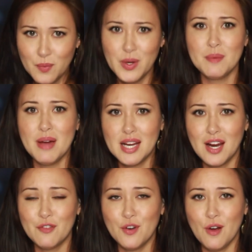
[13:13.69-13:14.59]
We need
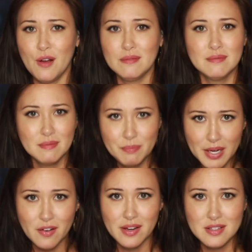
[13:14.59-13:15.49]
Medicare for All,
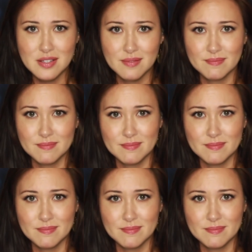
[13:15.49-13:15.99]
period.